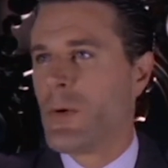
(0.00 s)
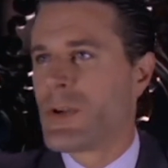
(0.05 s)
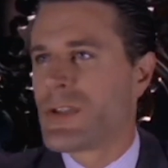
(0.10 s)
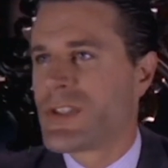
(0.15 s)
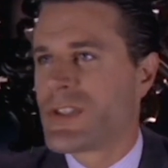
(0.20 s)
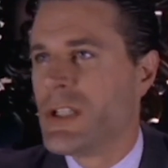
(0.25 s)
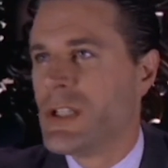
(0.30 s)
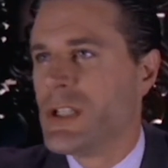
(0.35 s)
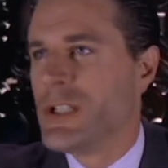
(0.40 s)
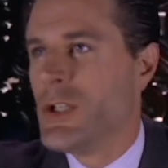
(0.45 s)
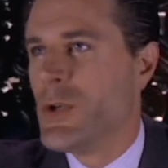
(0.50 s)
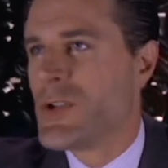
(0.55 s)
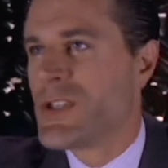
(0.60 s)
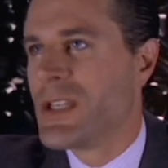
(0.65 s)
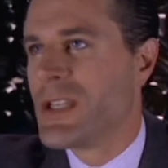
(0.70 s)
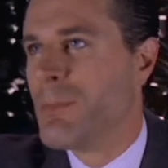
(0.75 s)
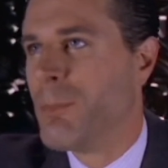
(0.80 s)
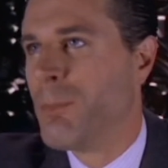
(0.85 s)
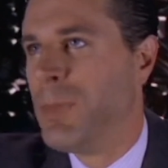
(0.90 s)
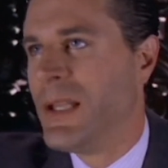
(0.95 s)
The late
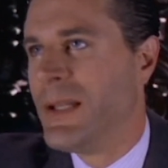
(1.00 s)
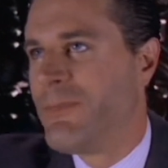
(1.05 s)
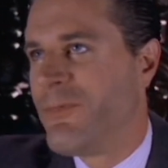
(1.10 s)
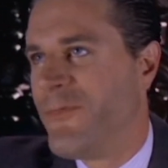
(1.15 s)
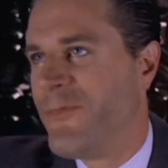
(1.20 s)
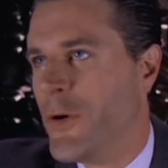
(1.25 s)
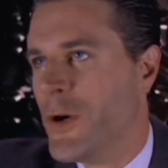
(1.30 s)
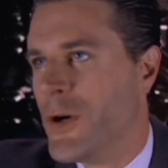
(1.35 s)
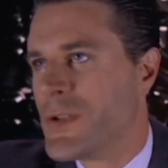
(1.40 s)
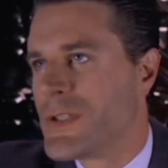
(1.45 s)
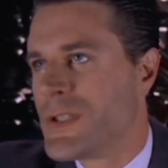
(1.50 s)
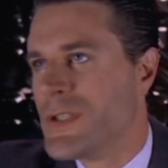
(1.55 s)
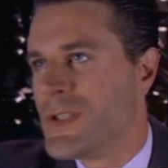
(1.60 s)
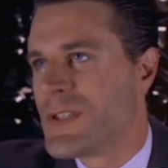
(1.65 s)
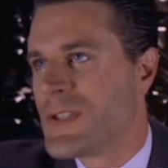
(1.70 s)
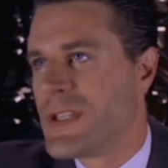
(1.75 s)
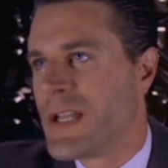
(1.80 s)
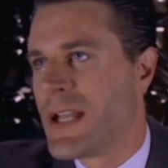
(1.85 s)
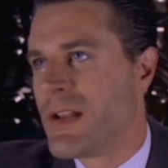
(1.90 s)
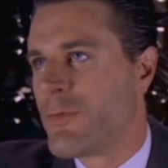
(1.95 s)
Charles Rocket was
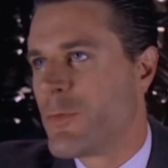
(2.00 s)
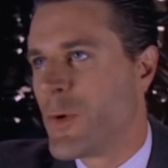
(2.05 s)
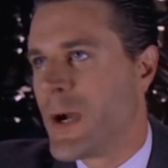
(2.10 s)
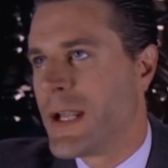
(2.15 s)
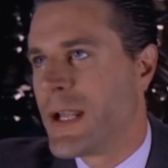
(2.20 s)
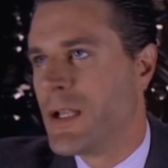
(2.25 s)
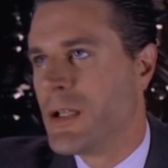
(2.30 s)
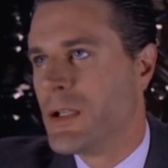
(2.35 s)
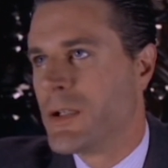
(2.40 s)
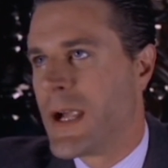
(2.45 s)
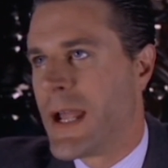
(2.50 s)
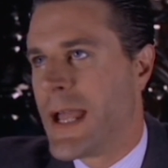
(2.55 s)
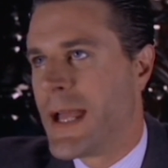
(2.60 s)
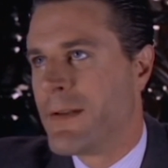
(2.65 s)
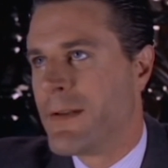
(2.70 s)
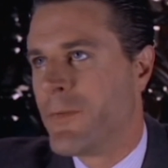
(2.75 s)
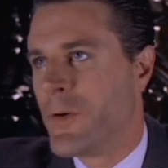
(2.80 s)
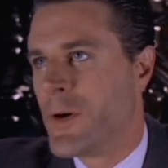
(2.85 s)
Grossberg, the